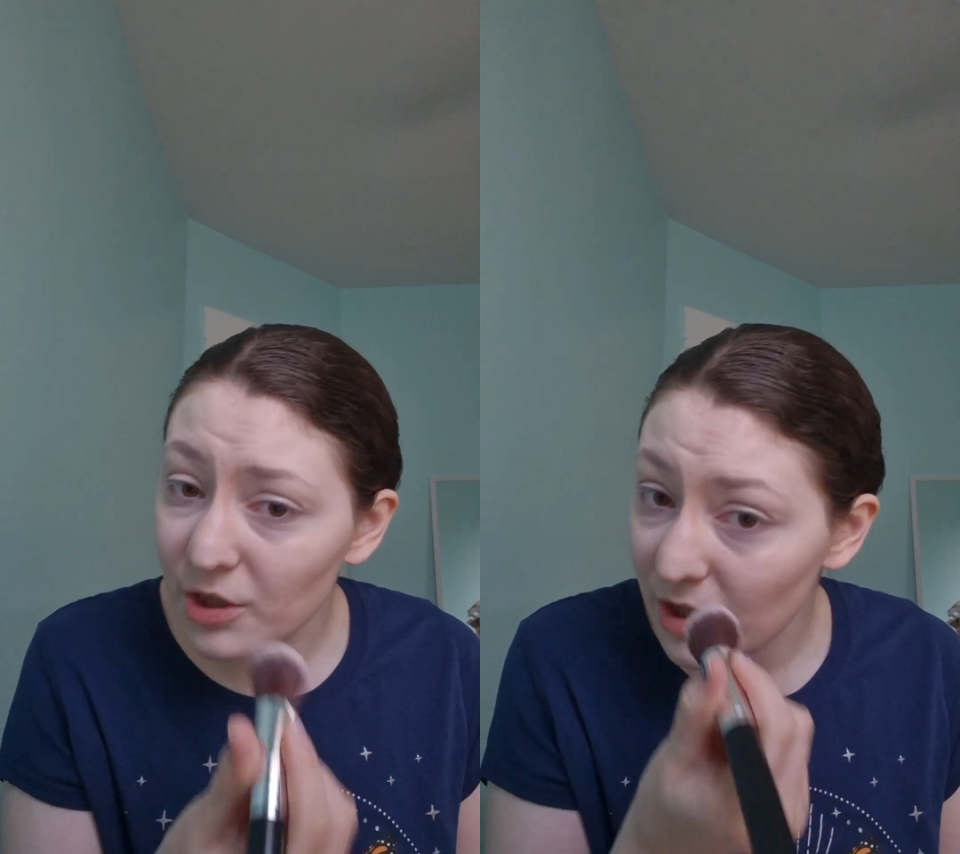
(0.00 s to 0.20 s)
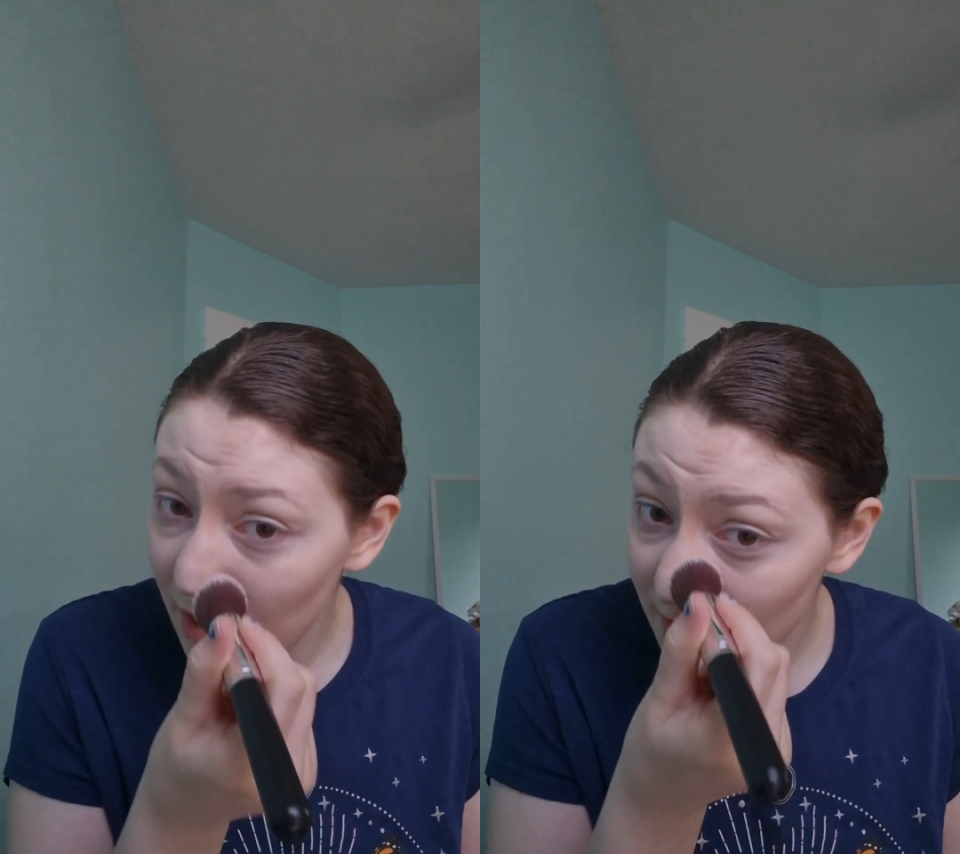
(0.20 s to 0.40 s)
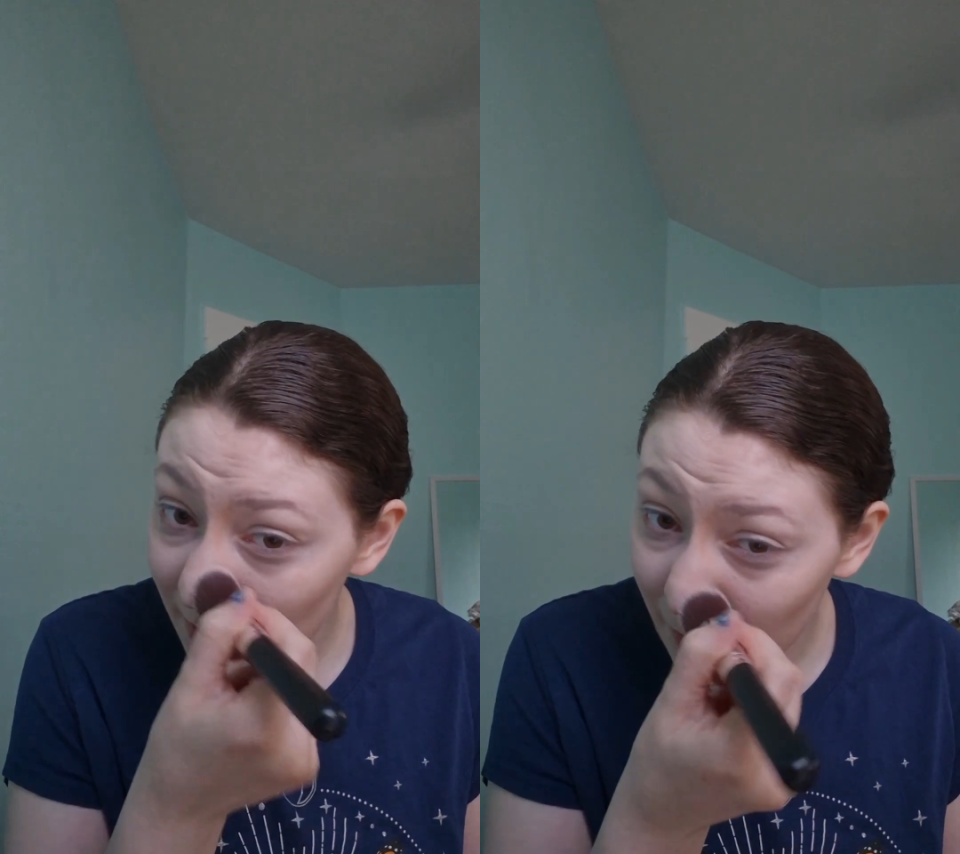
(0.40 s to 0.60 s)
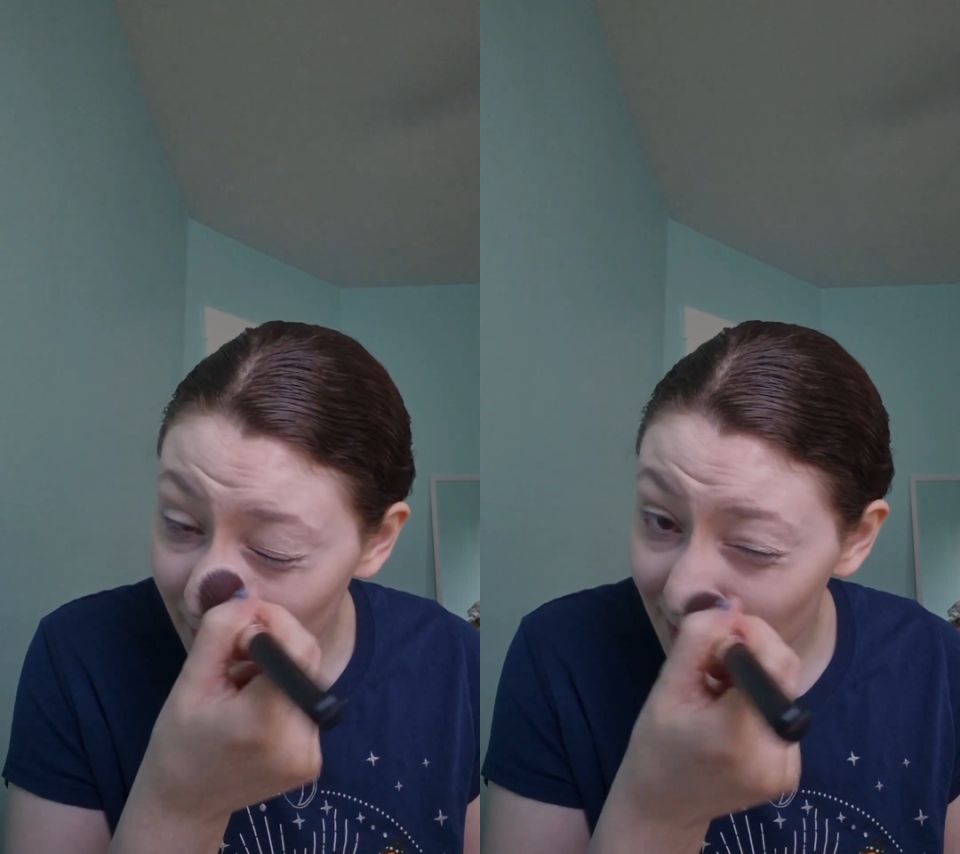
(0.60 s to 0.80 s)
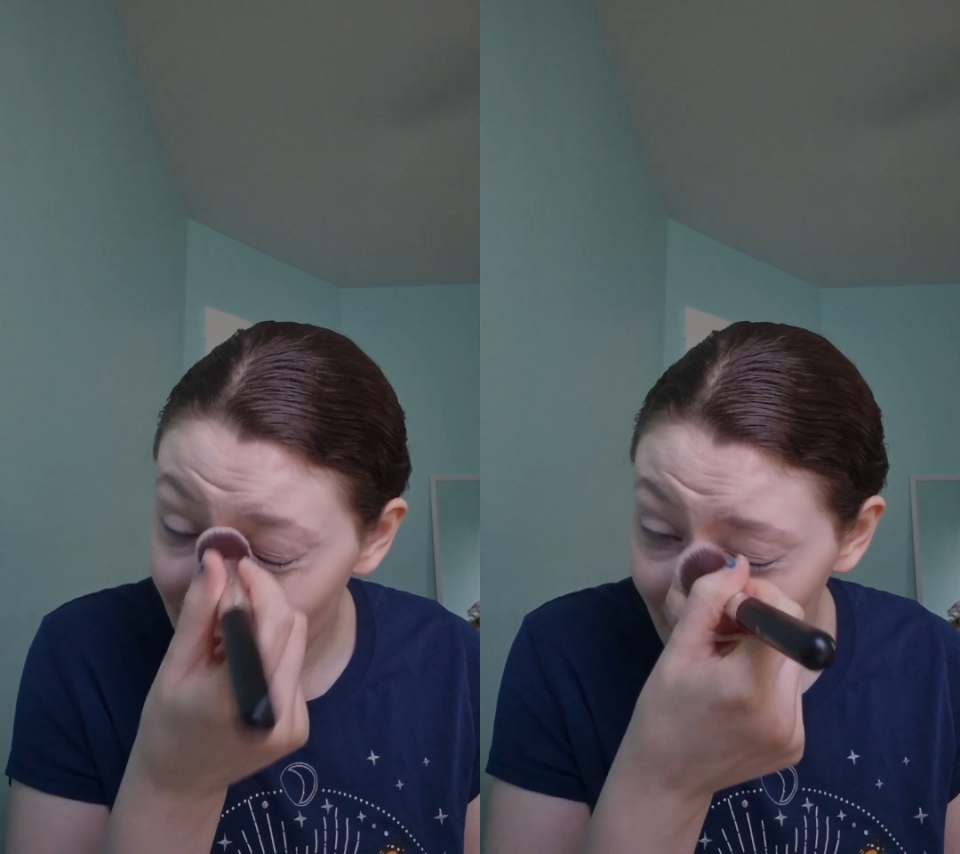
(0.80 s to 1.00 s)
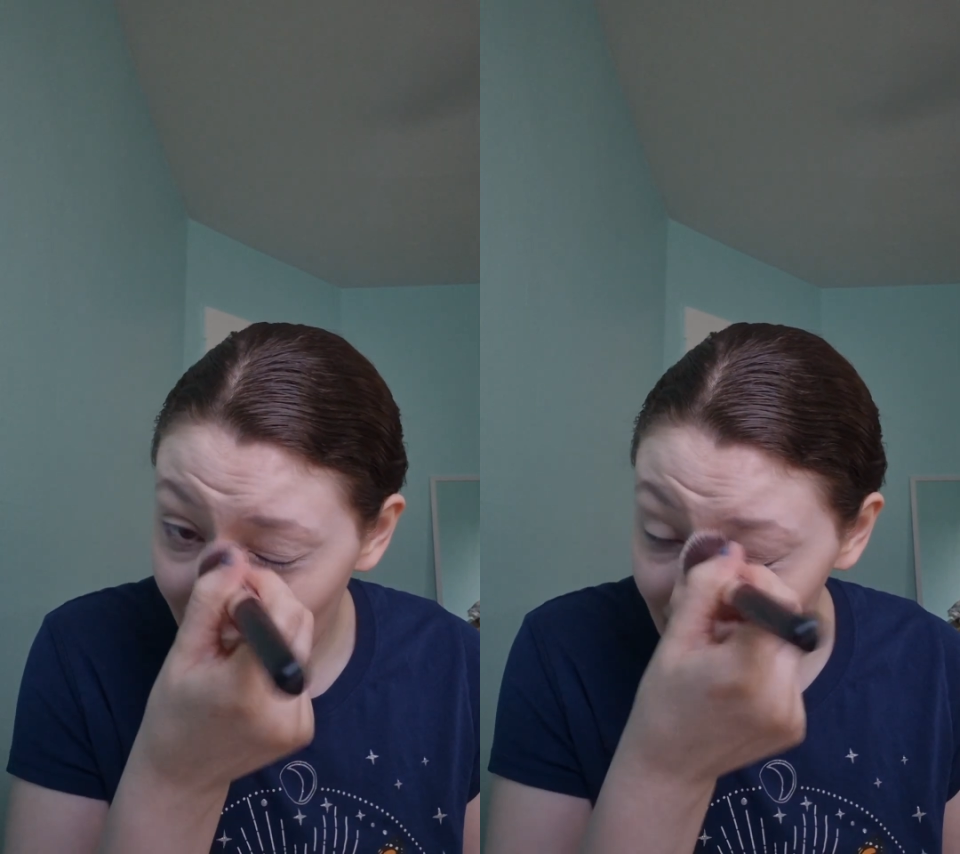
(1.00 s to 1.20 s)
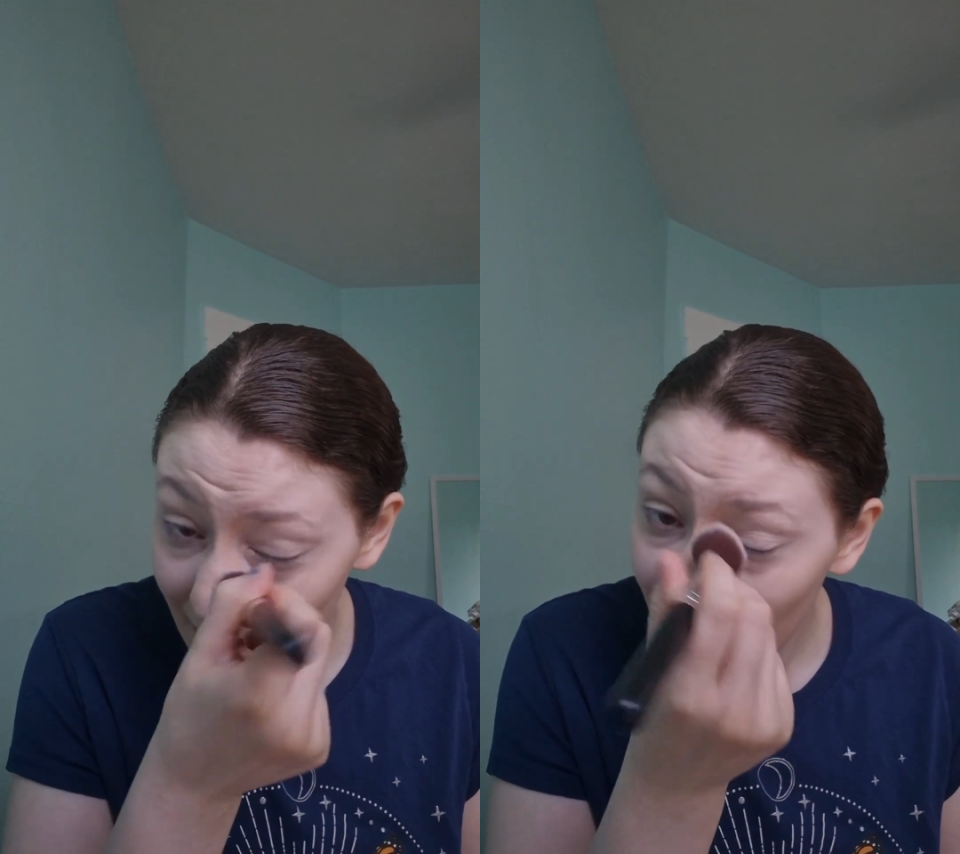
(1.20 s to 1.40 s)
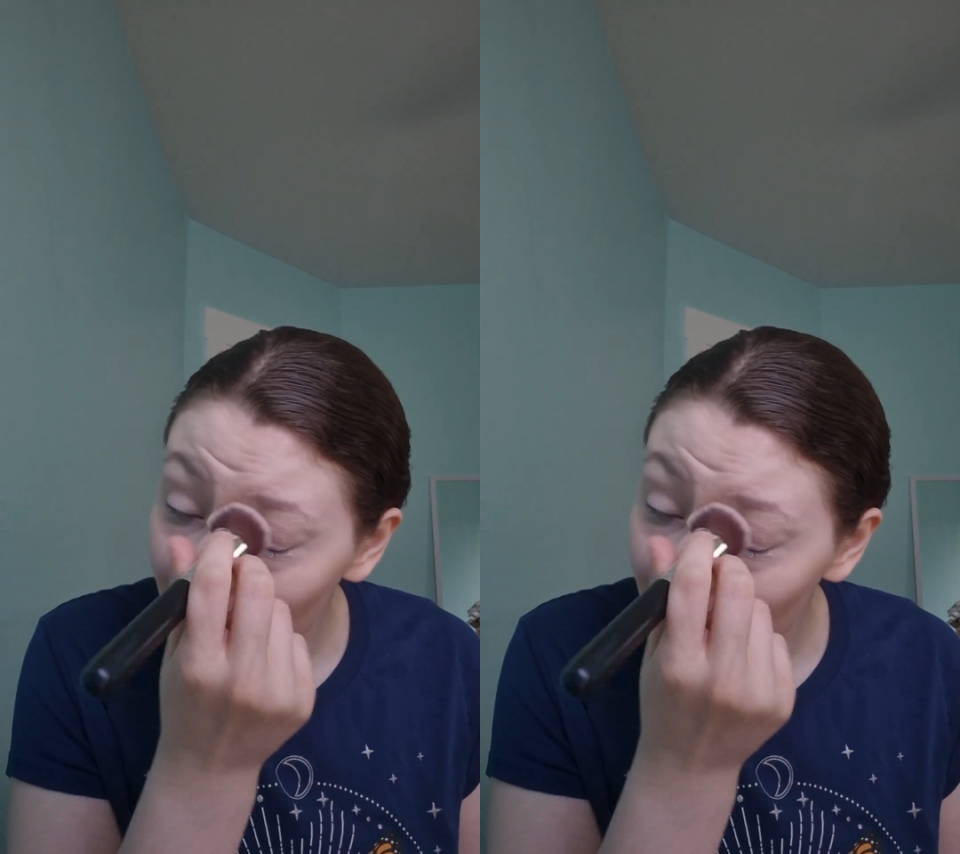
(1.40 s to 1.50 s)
shades, I want to say,